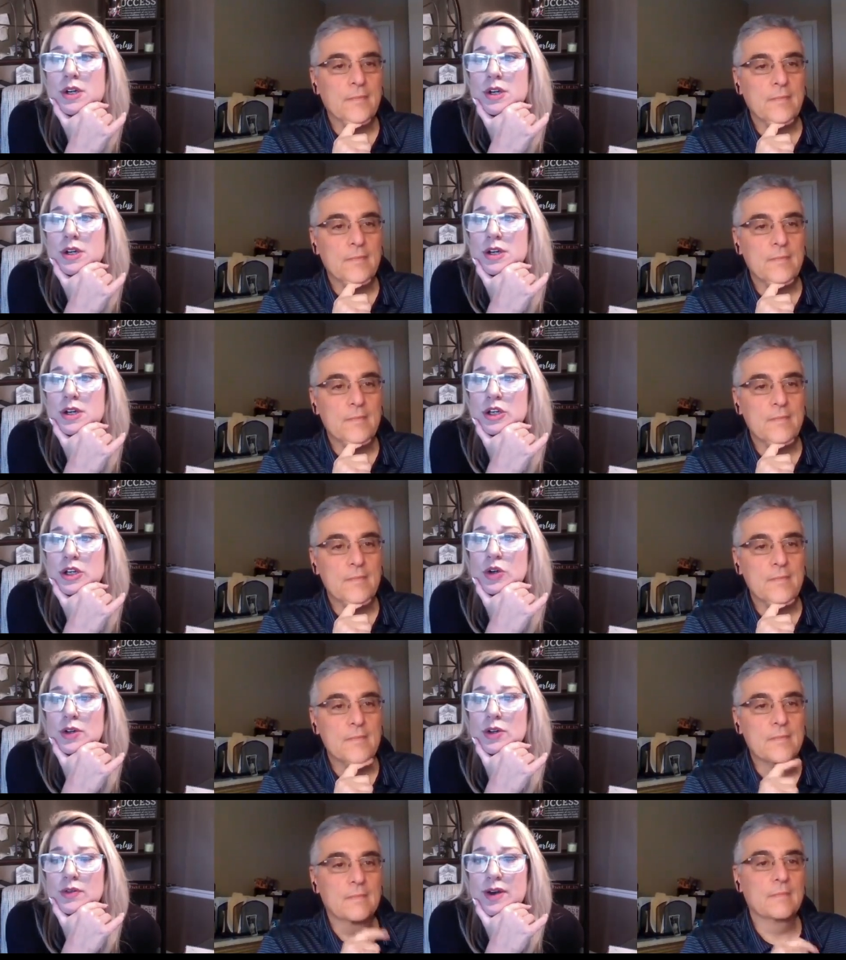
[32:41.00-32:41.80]
Speaker 1: You can
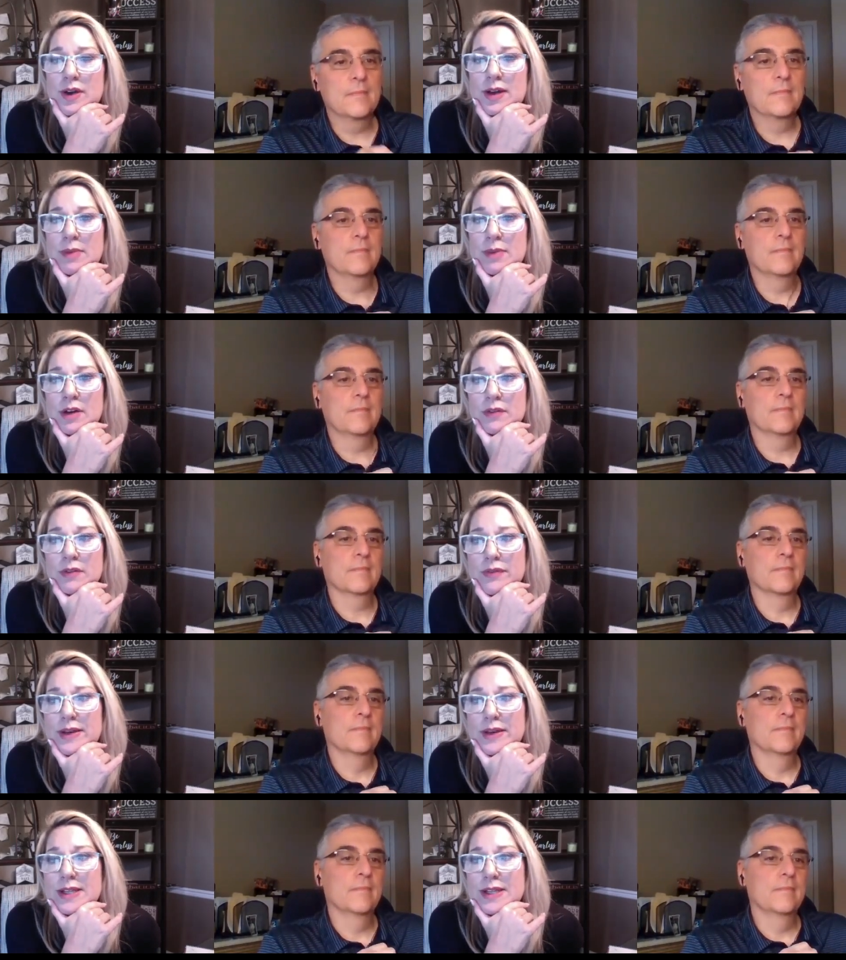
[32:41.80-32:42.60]
find me on
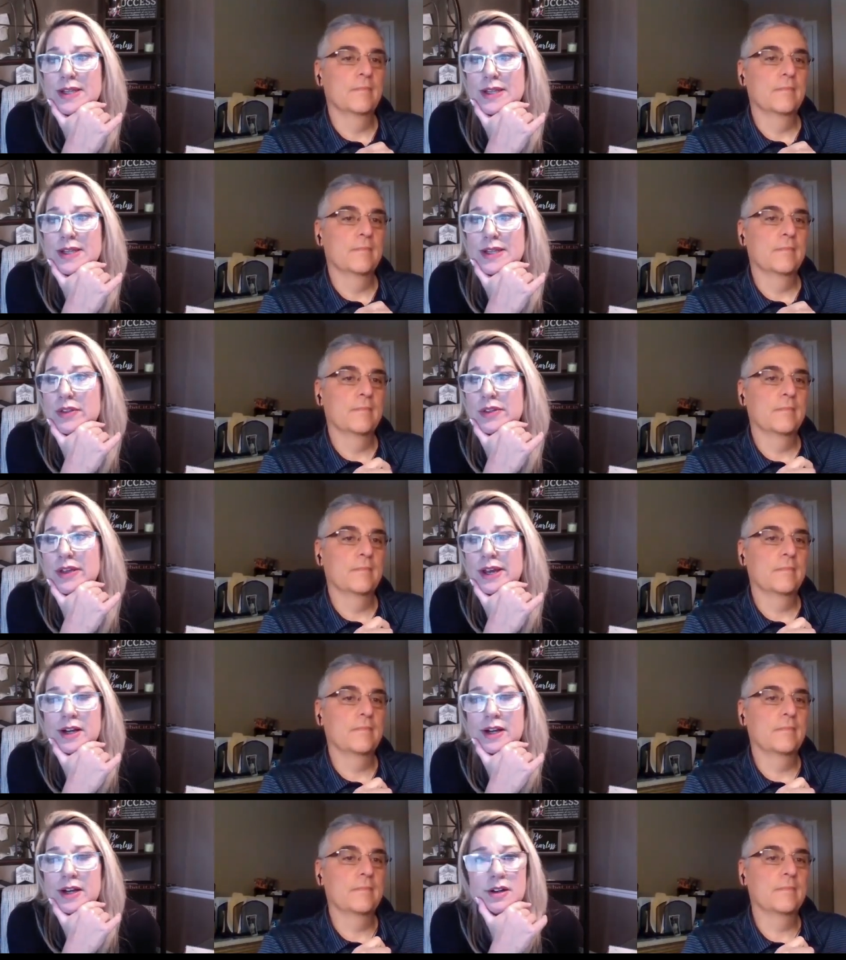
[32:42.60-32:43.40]
Facebook
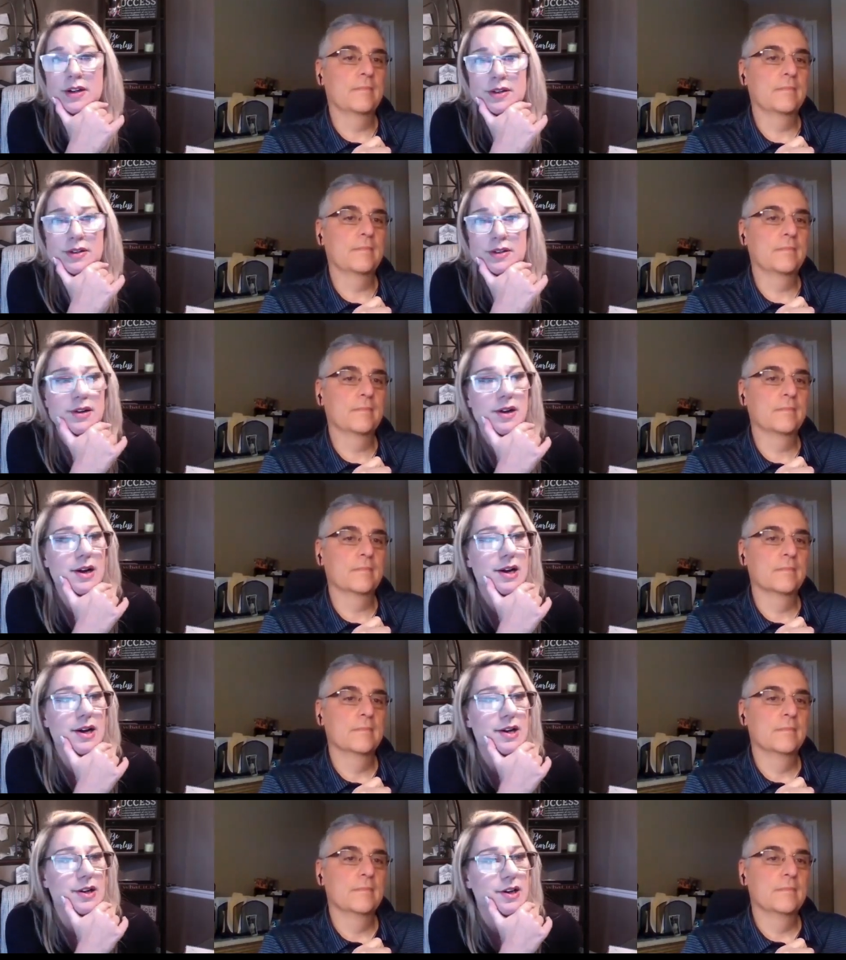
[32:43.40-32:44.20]
there. I
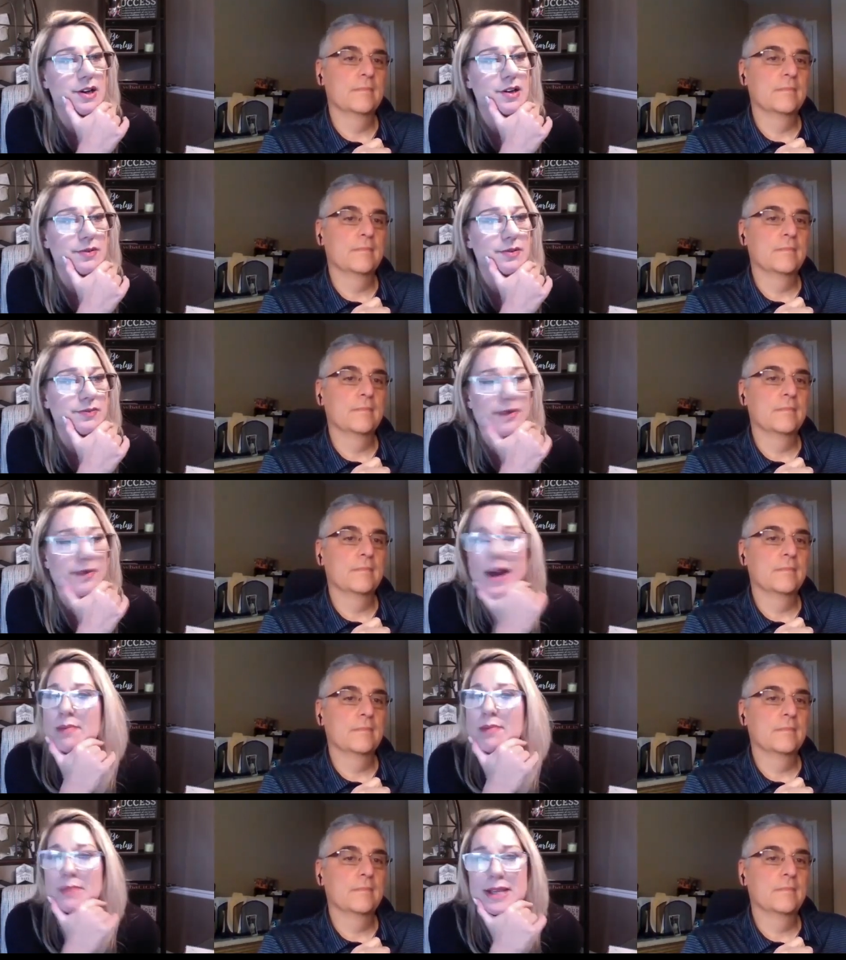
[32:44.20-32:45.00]
don't know. I'm
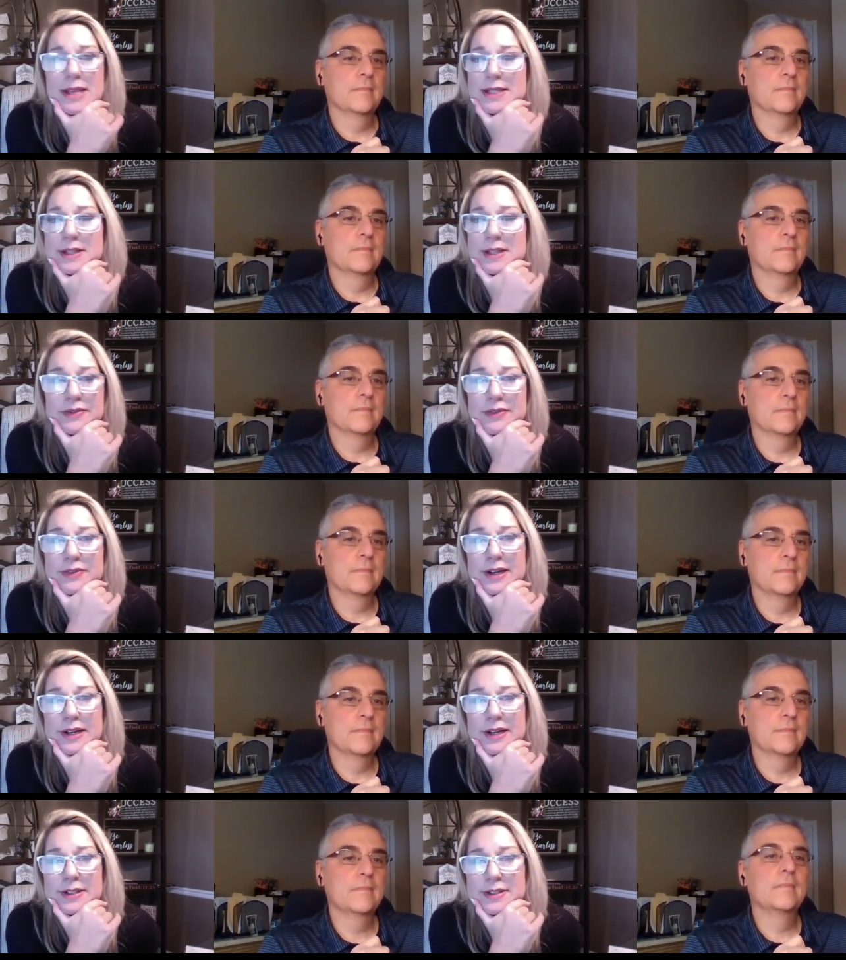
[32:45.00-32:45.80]
easy to
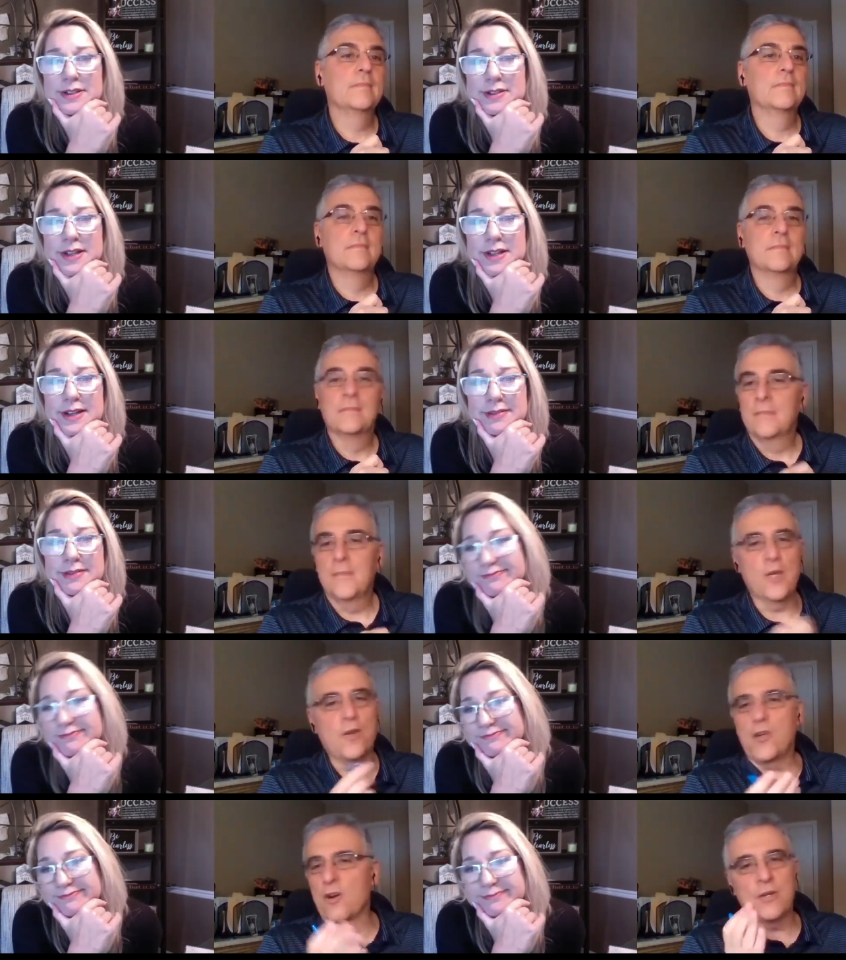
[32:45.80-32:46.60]
find. Like
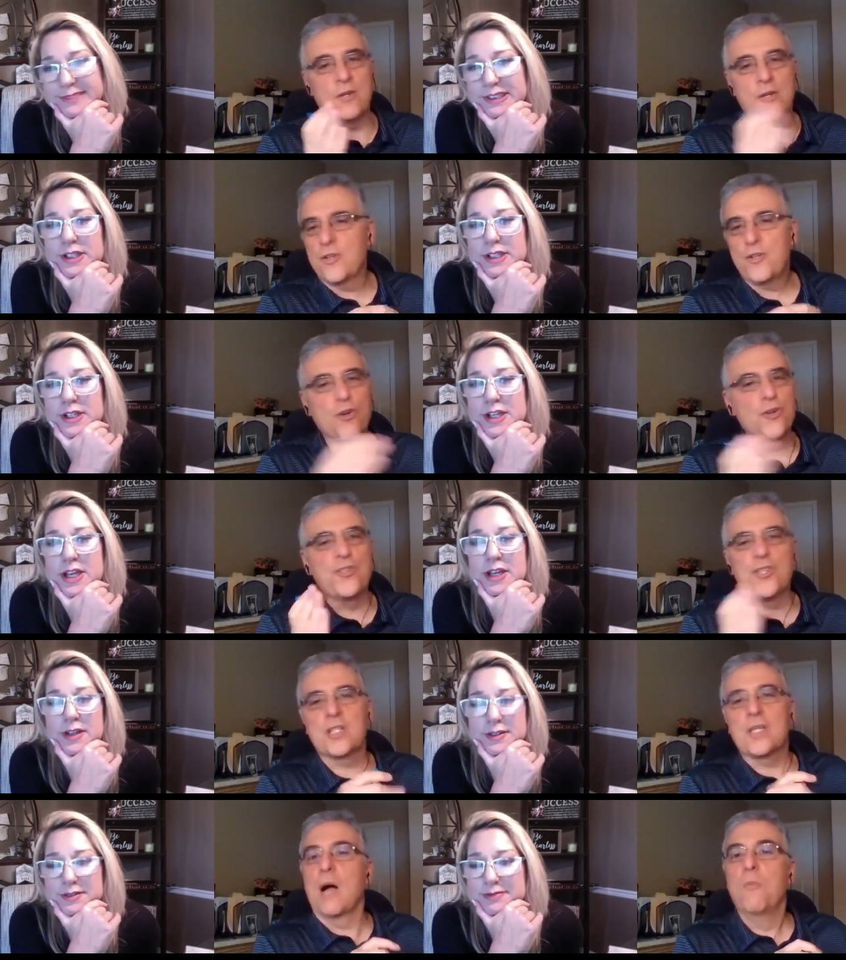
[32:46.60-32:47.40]
Speaker 2: you're you're you're,
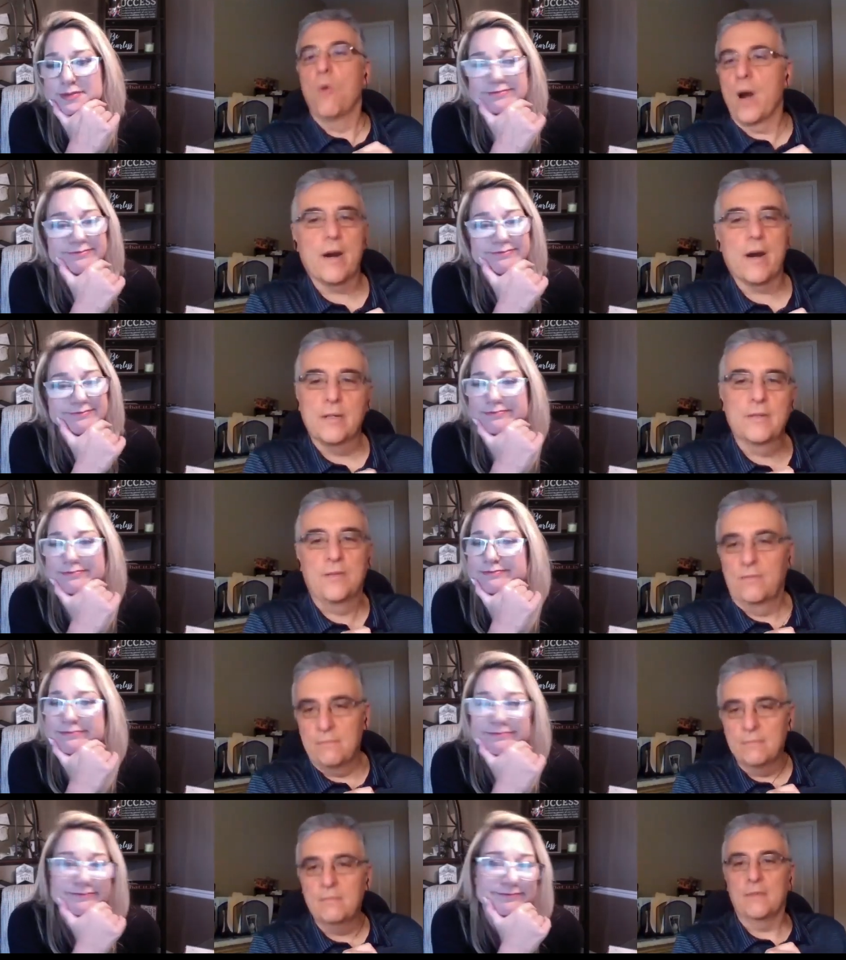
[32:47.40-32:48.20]
you're just somewhere.
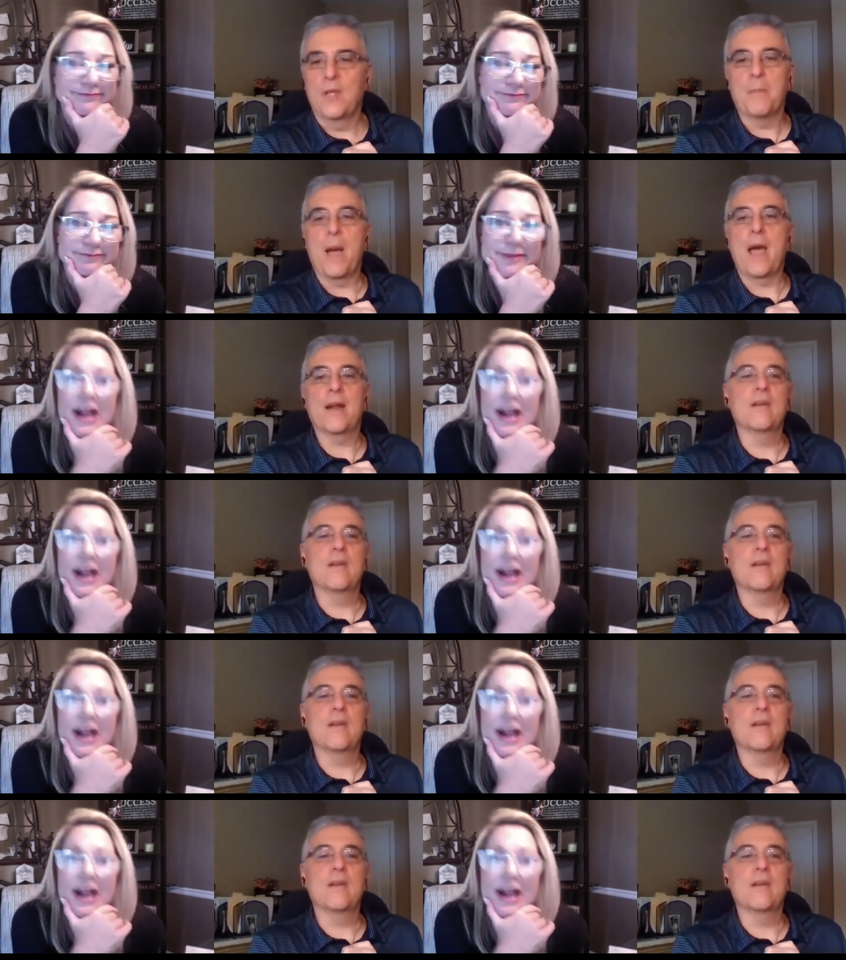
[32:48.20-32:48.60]
Speaker 1: I'm, no